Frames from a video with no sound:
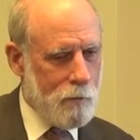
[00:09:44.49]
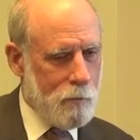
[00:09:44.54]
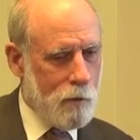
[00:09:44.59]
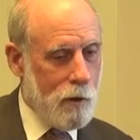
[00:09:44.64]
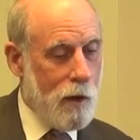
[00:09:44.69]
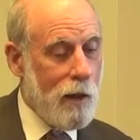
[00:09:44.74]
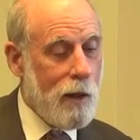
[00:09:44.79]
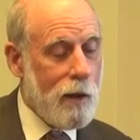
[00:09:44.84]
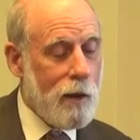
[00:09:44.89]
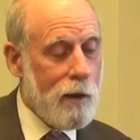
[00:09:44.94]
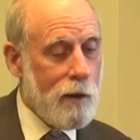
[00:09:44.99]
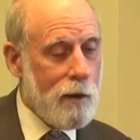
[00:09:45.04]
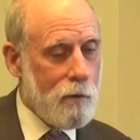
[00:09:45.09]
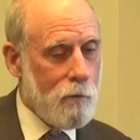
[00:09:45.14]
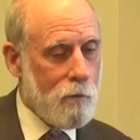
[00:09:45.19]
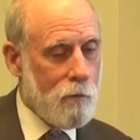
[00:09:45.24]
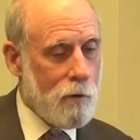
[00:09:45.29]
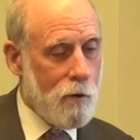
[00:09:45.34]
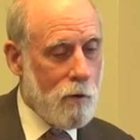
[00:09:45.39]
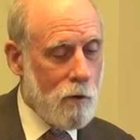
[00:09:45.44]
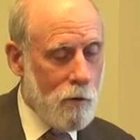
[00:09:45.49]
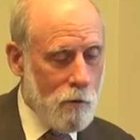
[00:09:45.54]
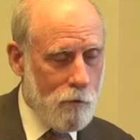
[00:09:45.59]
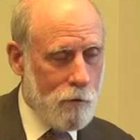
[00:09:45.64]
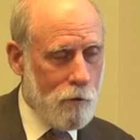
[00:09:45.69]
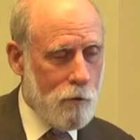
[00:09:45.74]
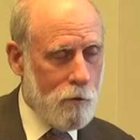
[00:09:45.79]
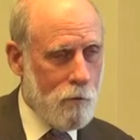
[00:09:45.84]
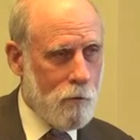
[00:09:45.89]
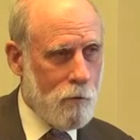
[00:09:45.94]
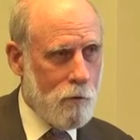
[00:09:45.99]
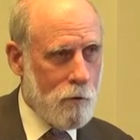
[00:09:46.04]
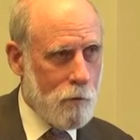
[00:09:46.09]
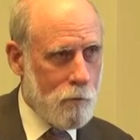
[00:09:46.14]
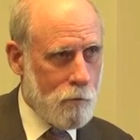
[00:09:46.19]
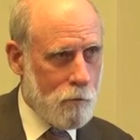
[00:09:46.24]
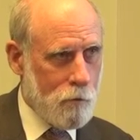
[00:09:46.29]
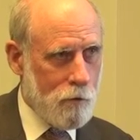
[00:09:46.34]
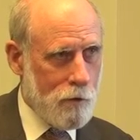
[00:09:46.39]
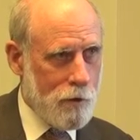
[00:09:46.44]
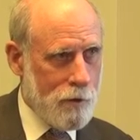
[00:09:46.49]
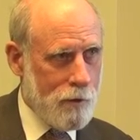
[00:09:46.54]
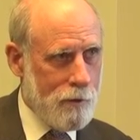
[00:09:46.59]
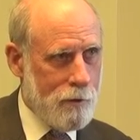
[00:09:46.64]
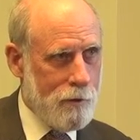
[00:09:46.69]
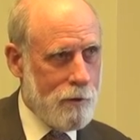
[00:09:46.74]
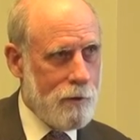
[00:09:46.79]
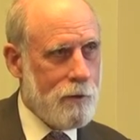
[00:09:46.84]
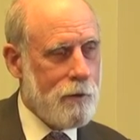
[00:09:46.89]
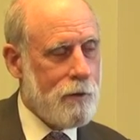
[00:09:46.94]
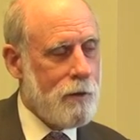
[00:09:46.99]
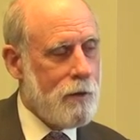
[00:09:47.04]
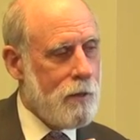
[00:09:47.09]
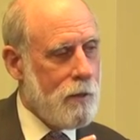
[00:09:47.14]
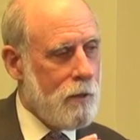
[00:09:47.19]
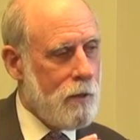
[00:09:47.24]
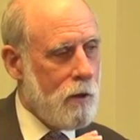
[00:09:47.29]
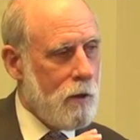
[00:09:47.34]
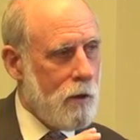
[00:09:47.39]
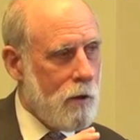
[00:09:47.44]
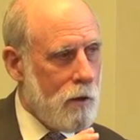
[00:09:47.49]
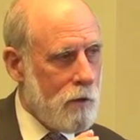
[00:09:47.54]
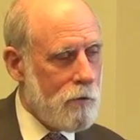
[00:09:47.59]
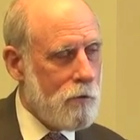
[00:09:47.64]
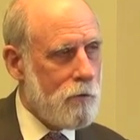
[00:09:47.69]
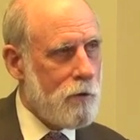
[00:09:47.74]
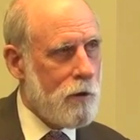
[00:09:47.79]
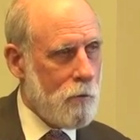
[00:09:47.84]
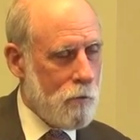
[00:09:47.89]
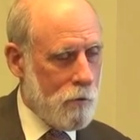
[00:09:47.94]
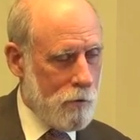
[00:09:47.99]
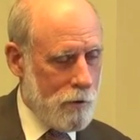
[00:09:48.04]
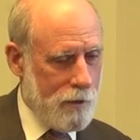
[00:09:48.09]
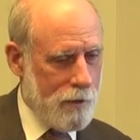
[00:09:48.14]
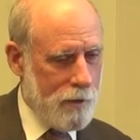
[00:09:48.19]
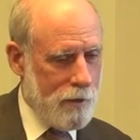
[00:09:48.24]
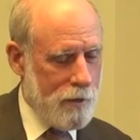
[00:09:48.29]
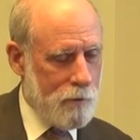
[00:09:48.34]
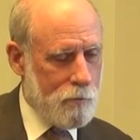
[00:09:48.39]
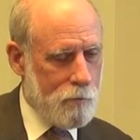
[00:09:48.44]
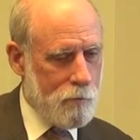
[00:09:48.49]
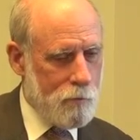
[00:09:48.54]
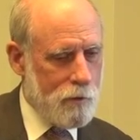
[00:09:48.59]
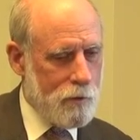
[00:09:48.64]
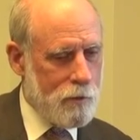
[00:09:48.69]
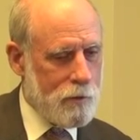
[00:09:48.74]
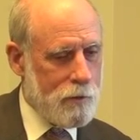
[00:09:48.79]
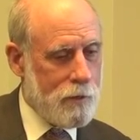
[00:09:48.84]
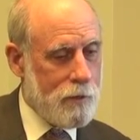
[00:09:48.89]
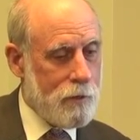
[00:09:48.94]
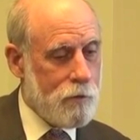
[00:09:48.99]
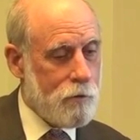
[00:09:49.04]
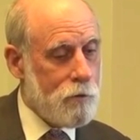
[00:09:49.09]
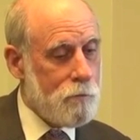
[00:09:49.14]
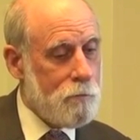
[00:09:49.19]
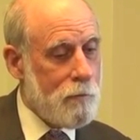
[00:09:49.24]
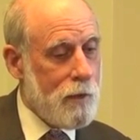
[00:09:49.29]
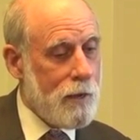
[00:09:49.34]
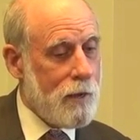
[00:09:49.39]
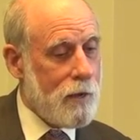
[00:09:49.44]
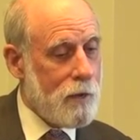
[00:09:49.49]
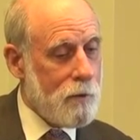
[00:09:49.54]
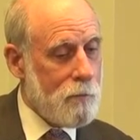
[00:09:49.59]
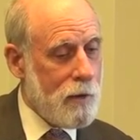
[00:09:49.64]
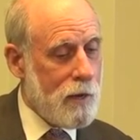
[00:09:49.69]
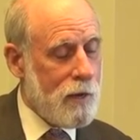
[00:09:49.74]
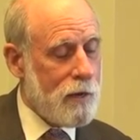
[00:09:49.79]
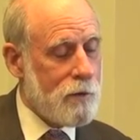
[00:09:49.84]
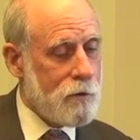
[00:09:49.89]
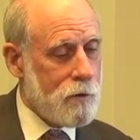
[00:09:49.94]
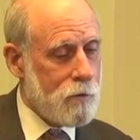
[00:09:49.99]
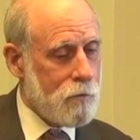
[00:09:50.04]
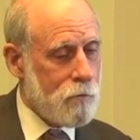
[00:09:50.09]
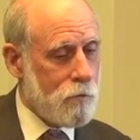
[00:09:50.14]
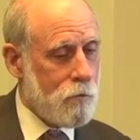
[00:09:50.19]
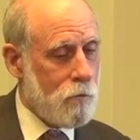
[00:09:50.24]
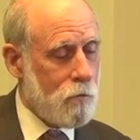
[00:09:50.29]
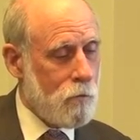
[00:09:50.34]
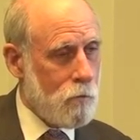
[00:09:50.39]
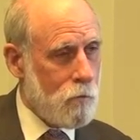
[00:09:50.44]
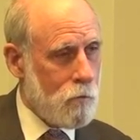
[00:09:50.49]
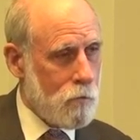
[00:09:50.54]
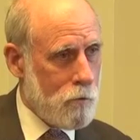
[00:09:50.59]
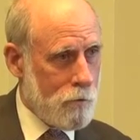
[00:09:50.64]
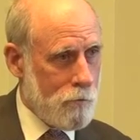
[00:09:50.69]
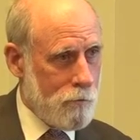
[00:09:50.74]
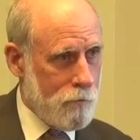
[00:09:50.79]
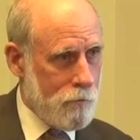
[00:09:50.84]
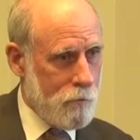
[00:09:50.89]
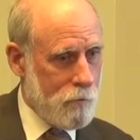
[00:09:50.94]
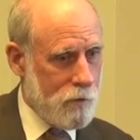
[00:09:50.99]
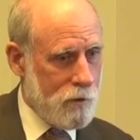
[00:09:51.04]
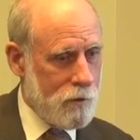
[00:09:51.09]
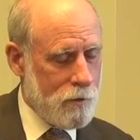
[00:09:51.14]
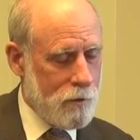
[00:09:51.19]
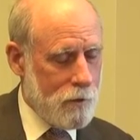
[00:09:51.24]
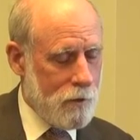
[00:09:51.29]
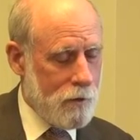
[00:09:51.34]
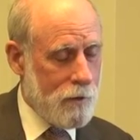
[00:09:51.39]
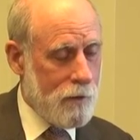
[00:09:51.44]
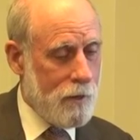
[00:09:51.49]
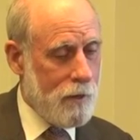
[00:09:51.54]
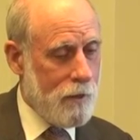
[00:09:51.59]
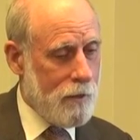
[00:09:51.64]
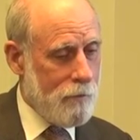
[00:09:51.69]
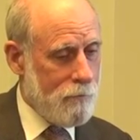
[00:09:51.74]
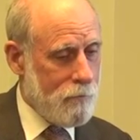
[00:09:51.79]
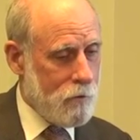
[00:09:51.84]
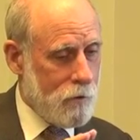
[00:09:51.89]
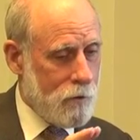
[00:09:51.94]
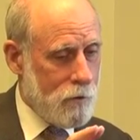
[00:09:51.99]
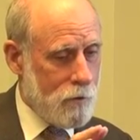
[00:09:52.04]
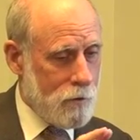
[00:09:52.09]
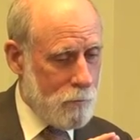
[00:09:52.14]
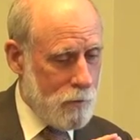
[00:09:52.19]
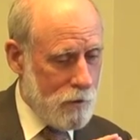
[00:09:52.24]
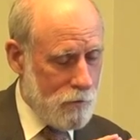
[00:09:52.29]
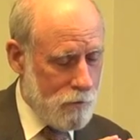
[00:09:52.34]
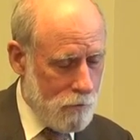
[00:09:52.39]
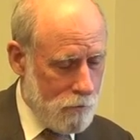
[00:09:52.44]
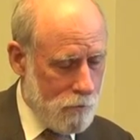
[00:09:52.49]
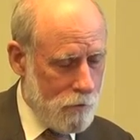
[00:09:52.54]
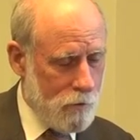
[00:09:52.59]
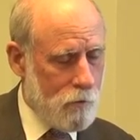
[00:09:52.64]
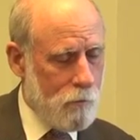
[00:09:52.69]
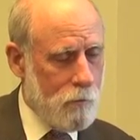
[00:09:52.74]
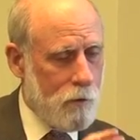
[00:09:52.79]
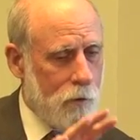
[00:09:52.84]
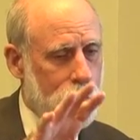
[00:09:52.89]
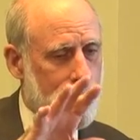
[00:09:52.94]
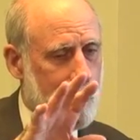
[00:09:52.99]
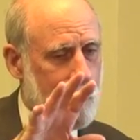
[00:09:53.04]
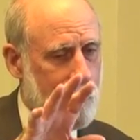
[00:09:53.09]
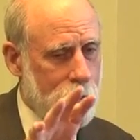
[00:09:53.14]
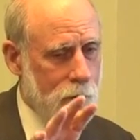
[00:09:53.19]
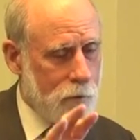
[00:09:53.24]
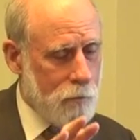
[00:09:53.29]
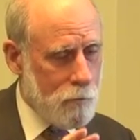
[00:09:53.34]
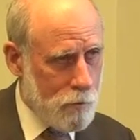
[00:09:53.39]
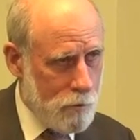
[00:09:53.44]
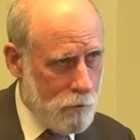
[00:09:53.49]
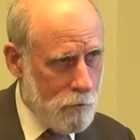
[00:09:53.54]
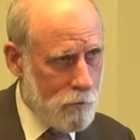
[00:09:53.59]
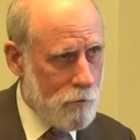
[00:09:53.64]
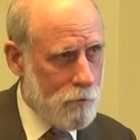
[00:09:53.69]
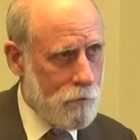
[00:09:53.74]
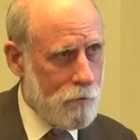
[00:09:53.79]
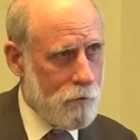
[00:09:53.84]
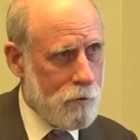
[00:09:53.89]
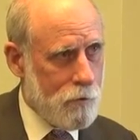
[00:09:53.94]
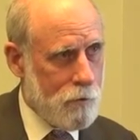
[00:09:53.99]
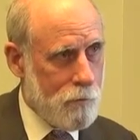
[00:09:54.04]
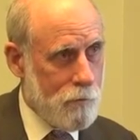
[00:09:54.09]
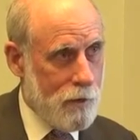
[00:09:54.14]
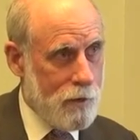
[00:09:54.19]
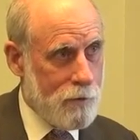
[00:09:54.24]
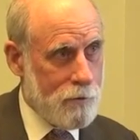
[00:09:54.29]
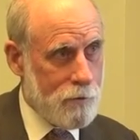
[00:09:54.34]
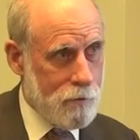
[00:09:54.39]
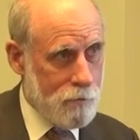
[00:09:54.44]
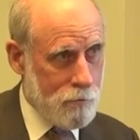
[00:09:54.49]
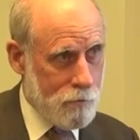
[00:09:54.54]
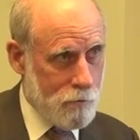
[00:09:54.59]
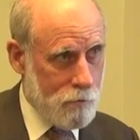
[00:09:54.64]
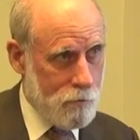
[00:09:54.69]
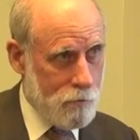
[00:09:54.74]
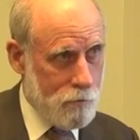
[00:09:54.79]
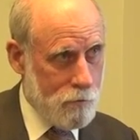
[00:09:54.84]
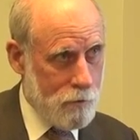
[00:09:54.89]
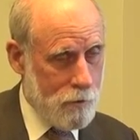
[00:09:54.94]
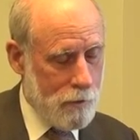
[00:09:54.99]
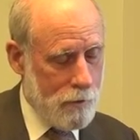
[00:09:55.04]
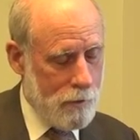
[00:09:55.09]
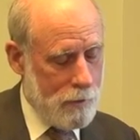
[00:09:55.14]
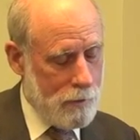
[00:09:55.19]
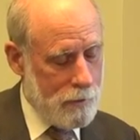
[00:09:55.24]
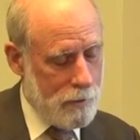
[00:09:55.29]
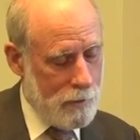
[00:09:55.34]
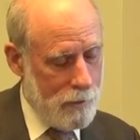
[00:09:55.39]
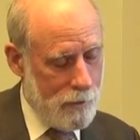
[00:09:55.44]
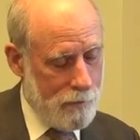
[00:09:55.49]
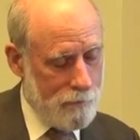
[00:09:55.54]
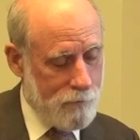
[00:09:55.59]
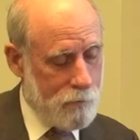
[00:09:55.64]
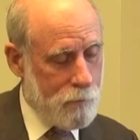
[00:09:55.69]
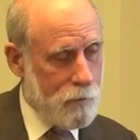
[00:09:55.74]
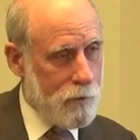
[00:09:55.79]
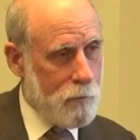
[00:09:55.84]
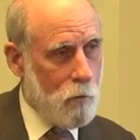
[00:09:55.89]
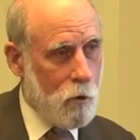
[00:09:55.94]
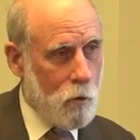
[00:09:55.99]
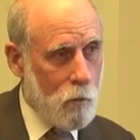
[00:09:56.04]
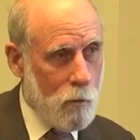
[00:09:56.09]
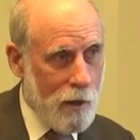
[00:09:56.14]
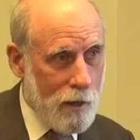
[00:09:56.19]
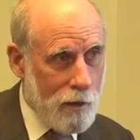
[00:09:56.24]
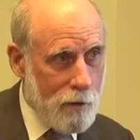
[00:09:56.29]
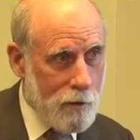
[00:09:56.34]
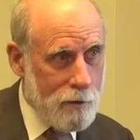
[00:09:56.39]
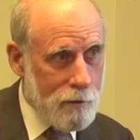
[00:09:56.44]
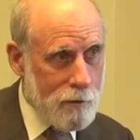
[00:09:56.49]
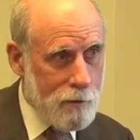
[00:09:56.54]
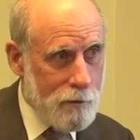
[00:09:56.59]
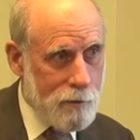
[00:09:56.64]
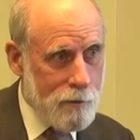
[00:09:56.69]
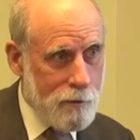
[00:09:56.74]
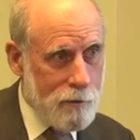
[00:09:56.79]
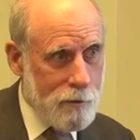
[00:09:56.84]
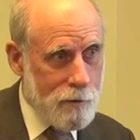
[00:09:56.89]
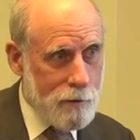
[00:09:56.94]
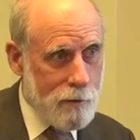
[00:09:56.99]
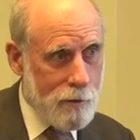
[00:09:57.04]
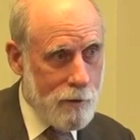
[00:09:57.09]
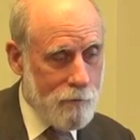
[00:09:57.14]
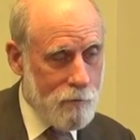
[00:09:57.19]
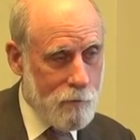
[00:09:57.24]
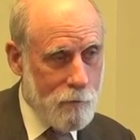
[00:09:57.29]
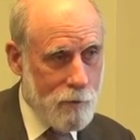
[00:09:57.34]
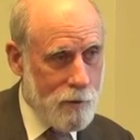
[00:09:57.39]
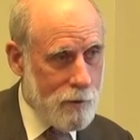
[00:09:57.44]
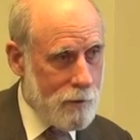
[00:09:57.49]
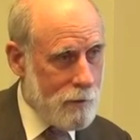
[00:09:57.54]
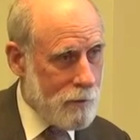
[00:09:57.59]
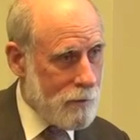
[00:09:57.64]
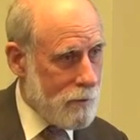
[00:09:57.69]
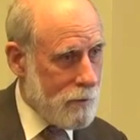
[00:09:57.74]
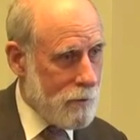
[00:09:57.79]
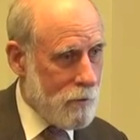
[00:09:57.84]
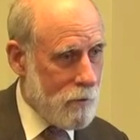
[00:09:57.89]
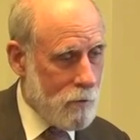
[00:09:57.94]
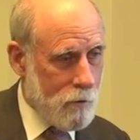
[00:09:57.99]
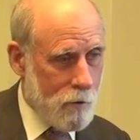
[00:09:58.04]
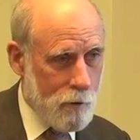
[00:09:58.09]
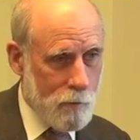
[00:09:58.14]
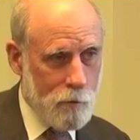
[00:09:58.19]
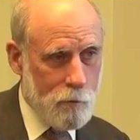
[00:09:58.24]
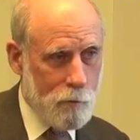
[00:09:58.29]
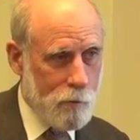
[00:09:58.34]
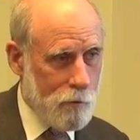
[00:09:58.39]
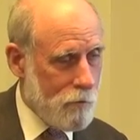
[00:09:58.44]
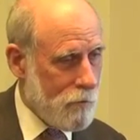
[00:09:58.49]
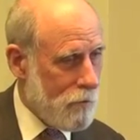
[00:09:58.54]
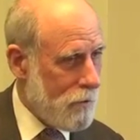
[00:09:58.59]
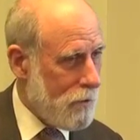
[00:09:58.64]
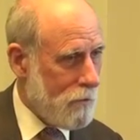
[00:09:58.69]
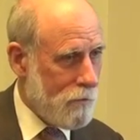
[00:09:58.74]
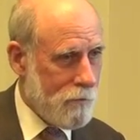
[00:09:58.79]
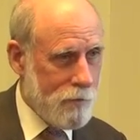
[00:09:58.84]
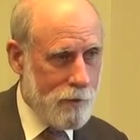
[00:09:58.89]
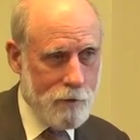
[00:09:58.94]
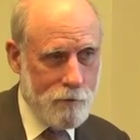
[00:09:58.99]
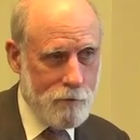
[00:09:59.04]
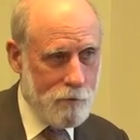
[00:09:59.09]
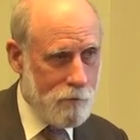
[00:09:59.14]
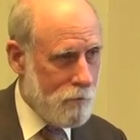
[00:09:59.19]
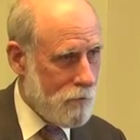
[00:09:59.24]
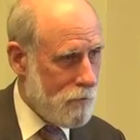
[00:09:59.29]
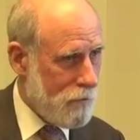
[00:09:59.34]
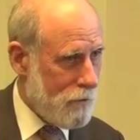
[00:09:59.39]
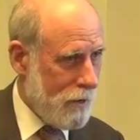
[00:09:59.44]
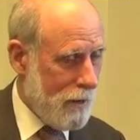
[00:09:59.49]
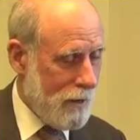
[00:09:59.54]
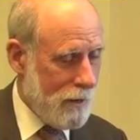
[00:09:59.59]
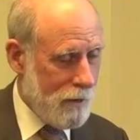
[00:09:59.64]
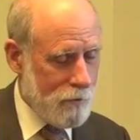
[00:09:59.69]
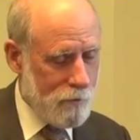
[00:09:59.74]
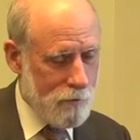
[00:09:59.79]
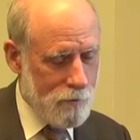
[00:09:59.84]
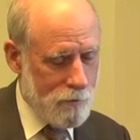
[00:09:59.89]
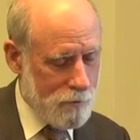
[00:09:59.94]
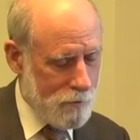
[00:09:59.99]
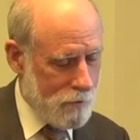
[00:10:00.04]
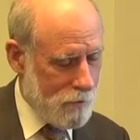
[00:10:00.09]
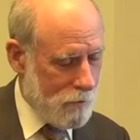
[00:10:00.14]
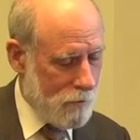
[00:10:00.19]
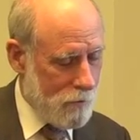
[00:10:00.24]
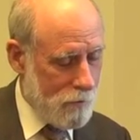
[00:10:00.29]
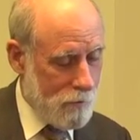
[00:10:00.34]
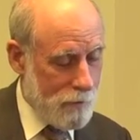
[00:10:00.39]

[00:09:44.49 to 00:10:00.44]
But we also are working on other networking capability to make command and control work for the military. If you're going to be serious about putting computers in command and control, they have to be mobile. They have to be in, you know, armored personnel vehicles and tanks and all these other